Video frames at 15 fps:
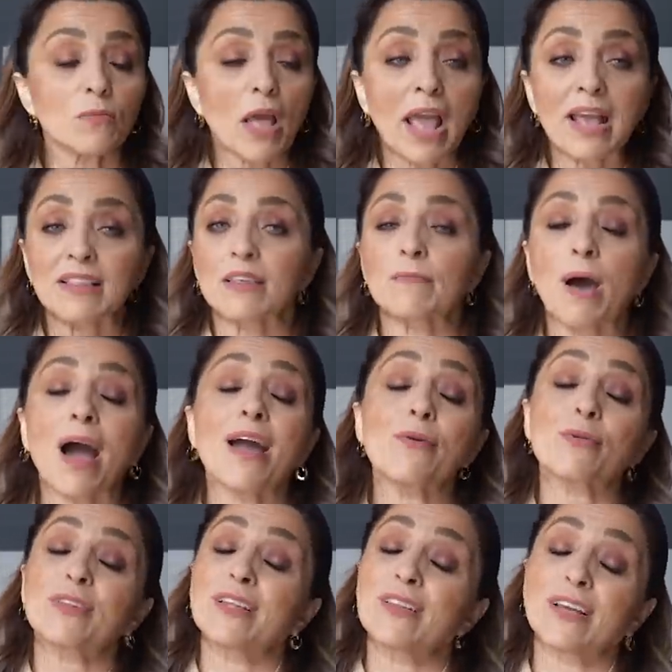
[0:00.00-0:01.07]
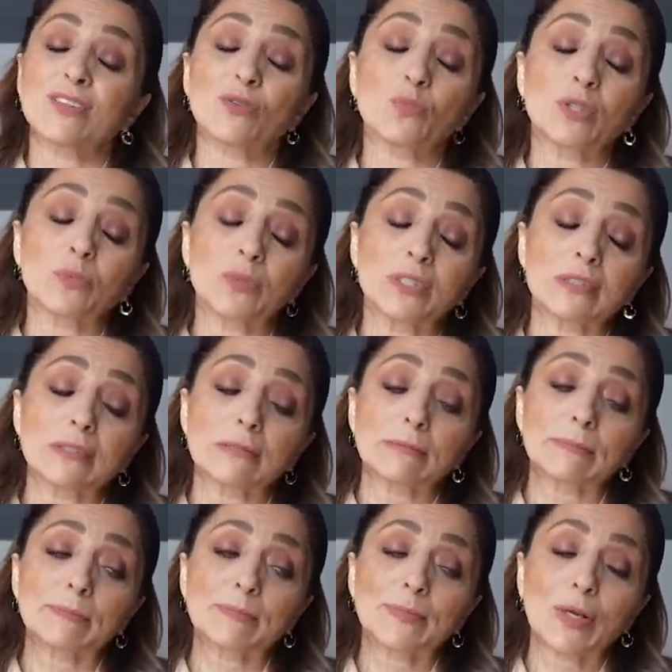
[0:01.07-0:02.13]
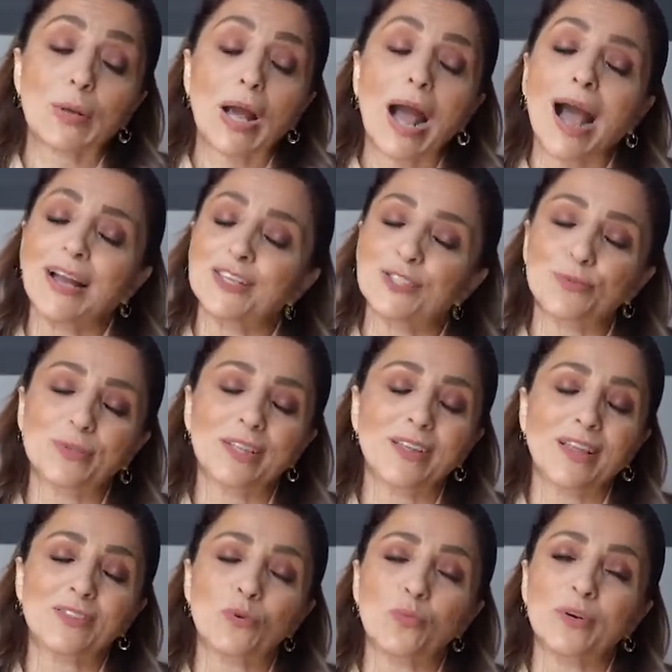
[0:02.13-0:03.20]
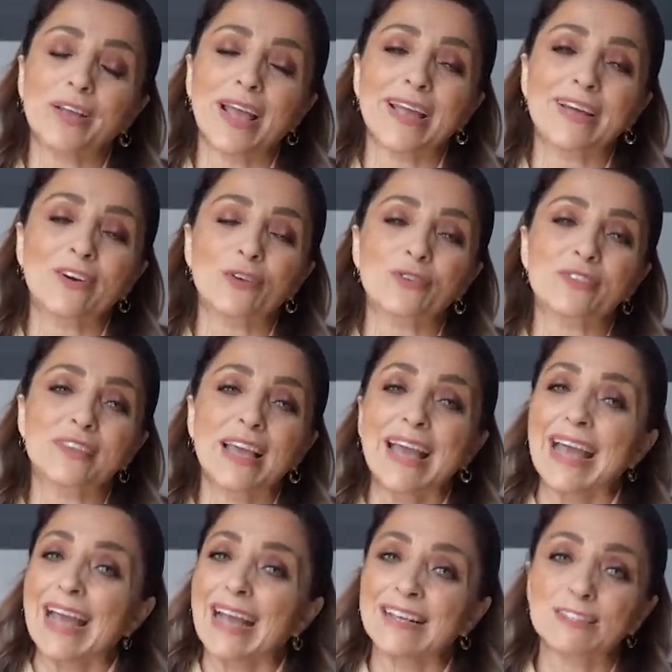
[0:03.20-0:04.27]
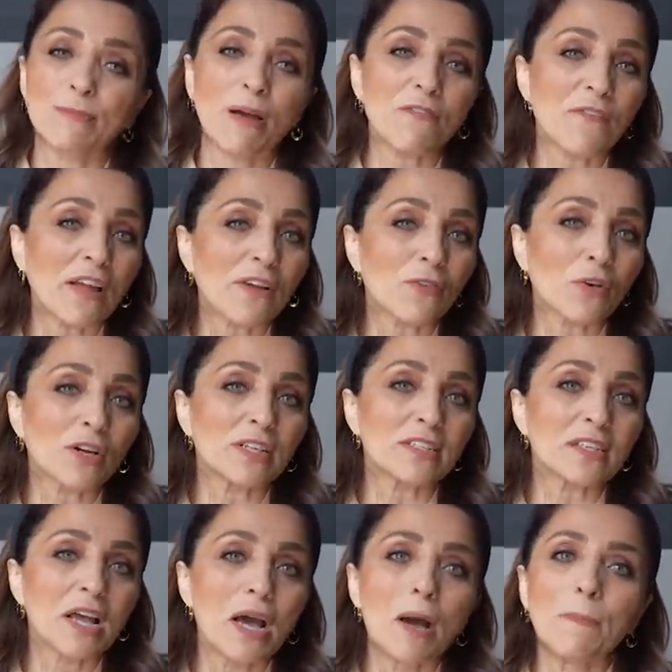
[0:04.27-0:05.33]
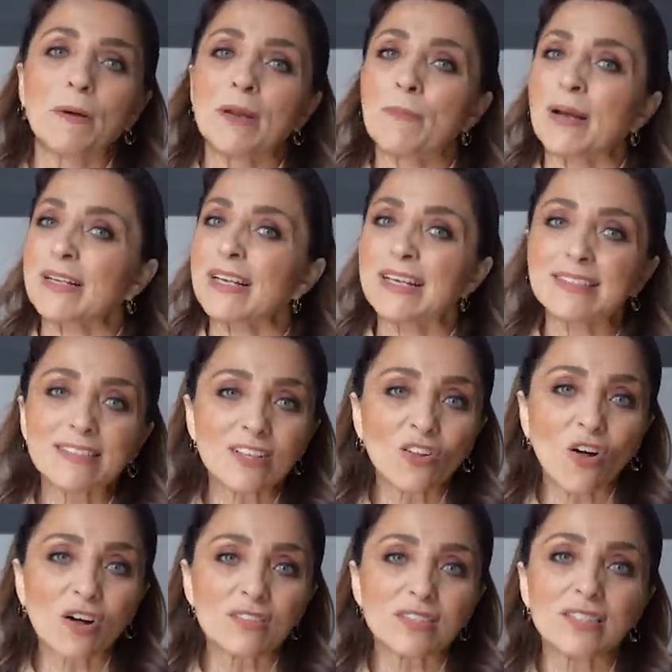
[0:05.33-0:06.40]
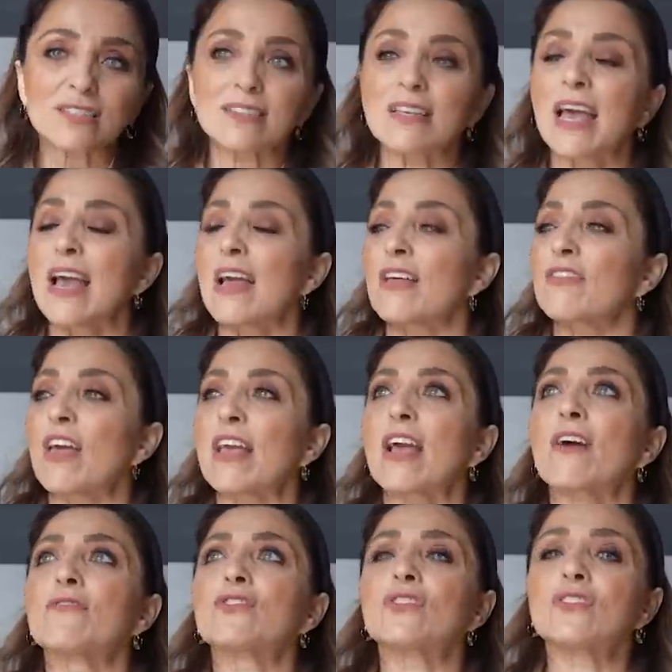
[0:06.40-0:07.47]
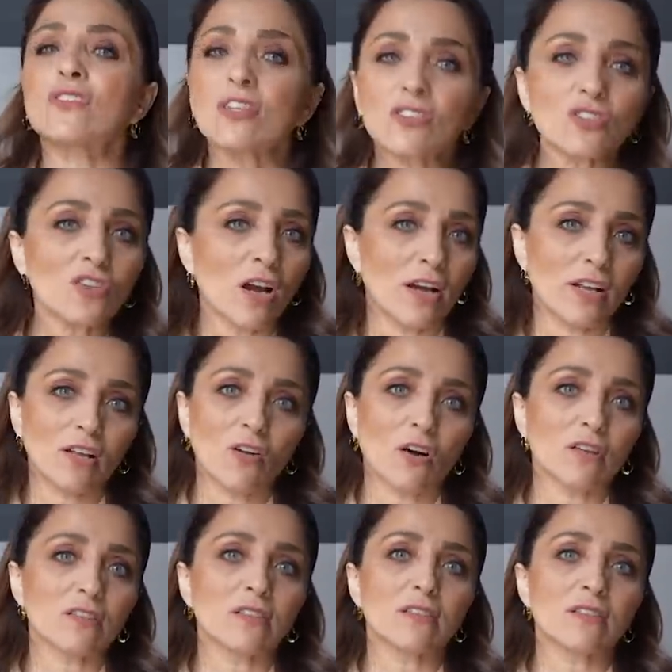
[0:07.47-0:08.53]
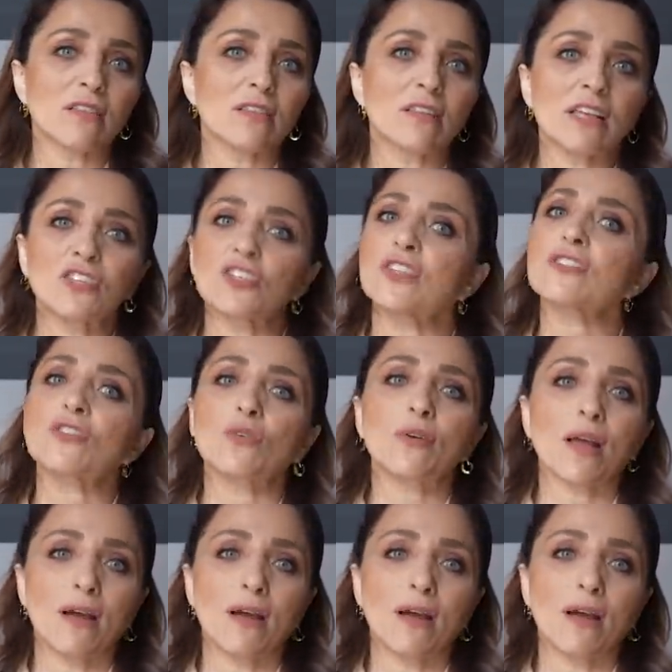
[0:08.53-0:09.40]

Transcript: hang them. I really like the wood ones. I just really like the wood hangers. It's my favorite. But in my kids' closets, they have such tiny closets that they just don't